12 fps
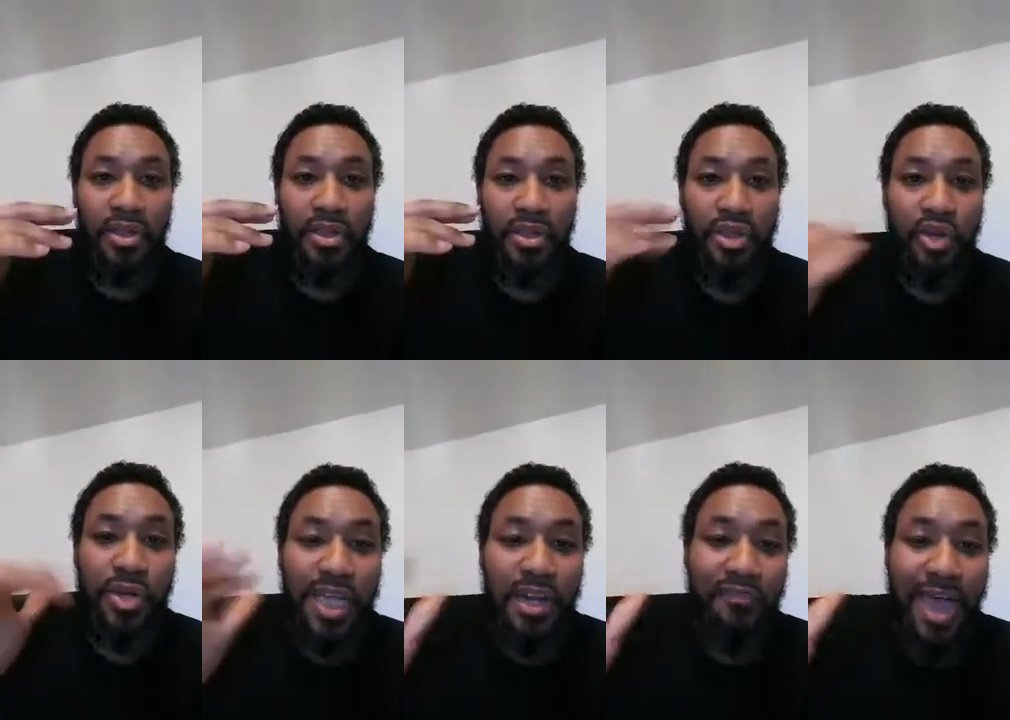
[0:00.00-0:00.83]
you
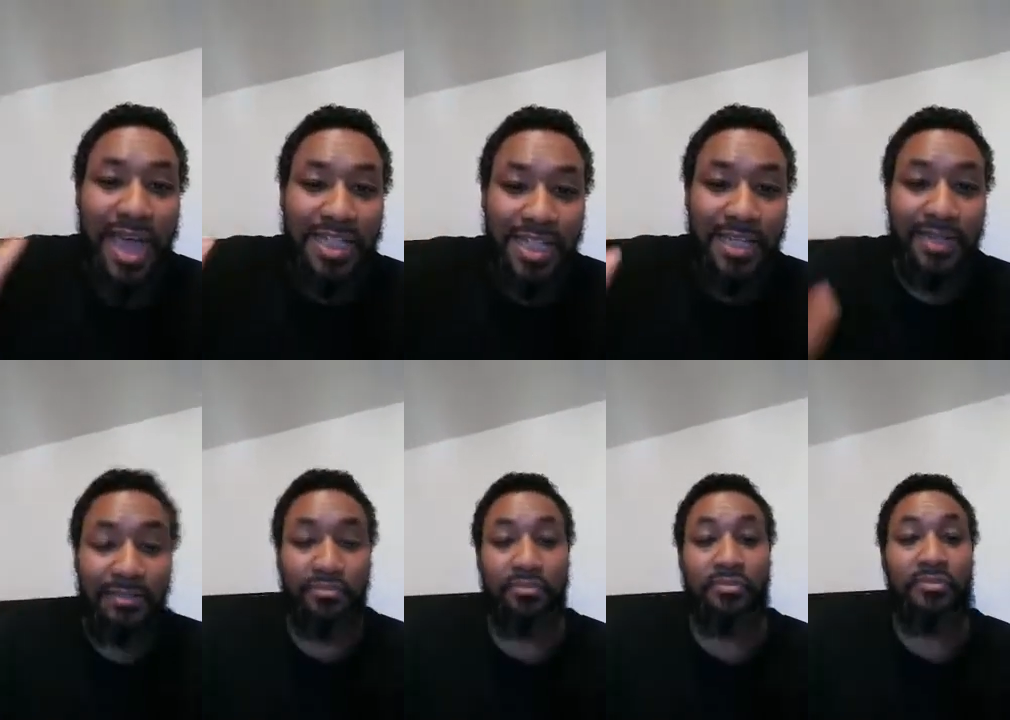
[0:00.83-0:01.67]
need a vaccine.
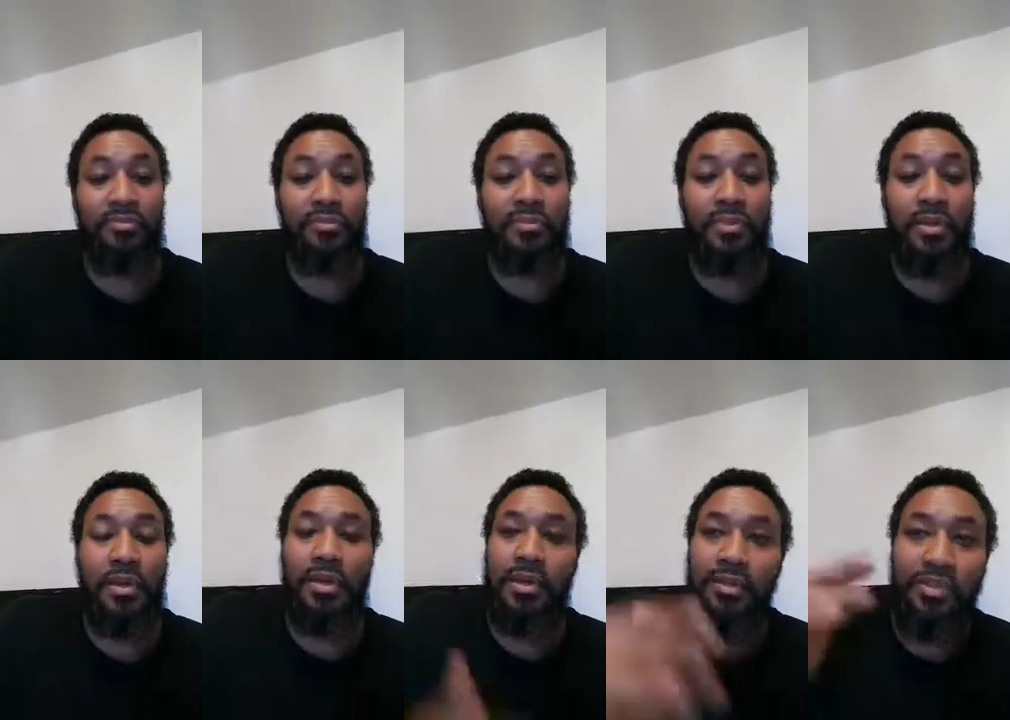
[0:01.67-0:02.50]

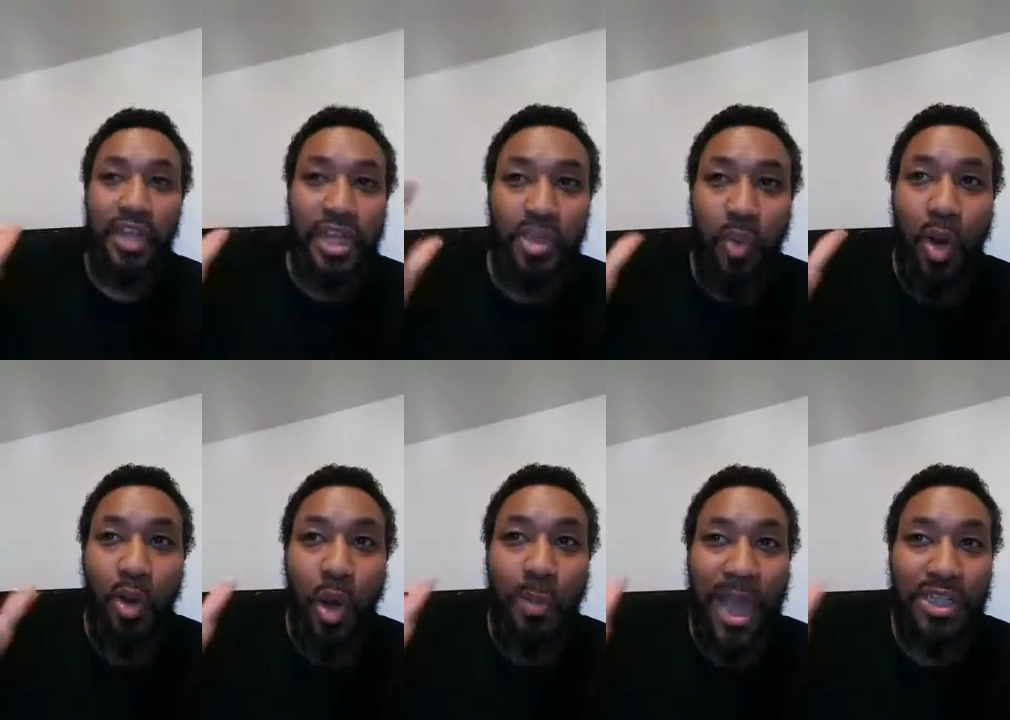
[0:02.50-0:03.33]
Things won't
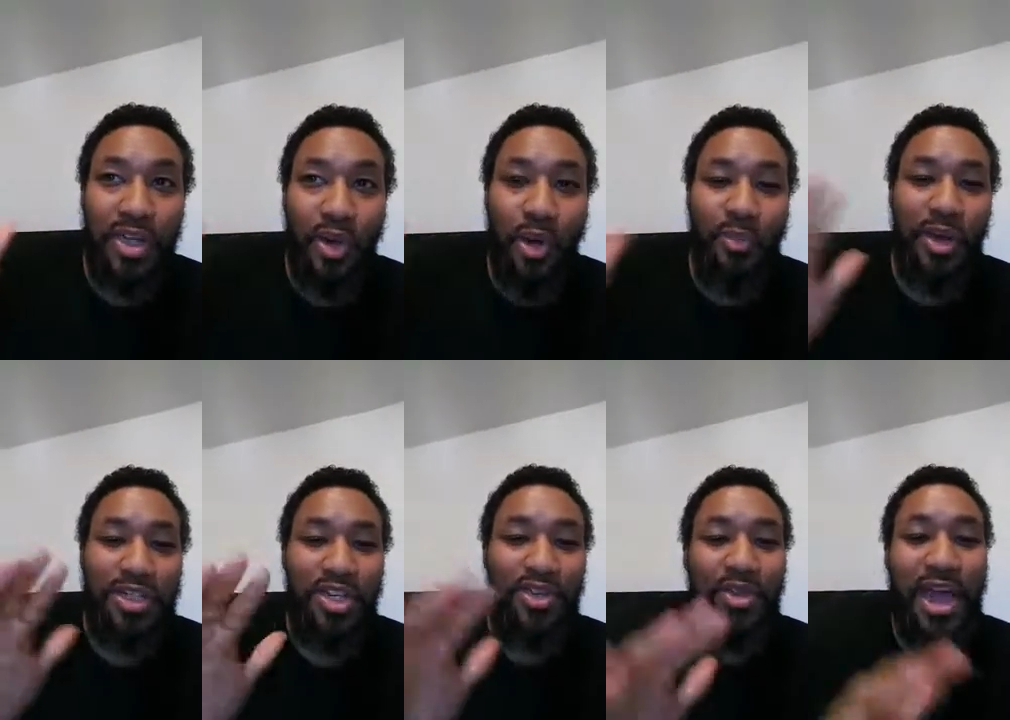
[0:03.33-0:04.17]
go back to normal
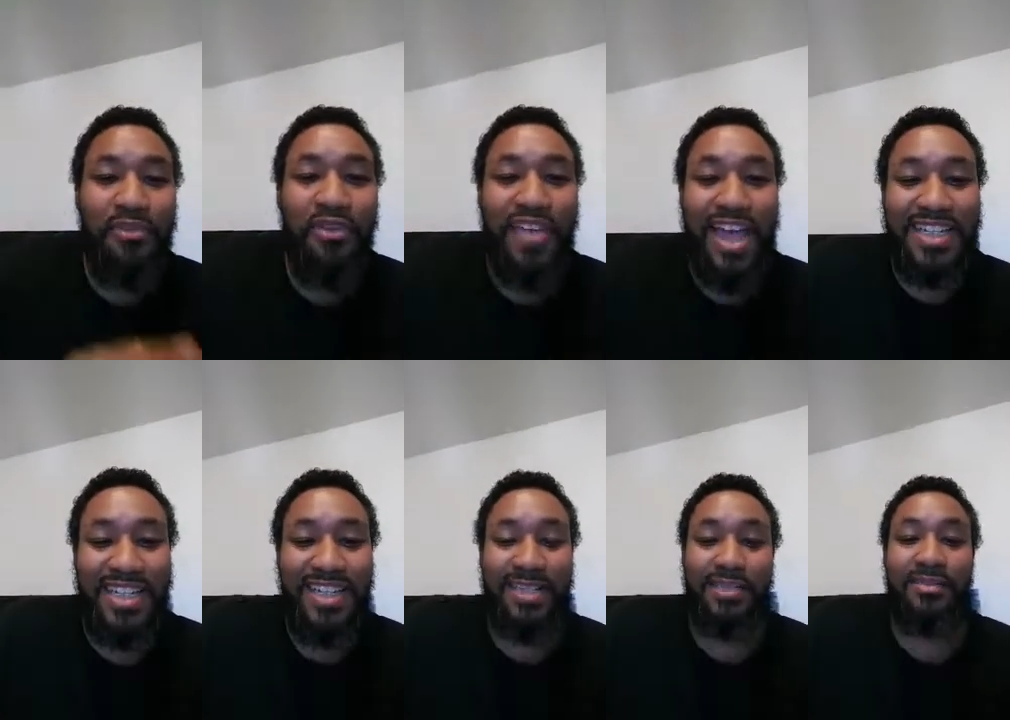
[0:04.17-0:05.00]
until you have a vaccine.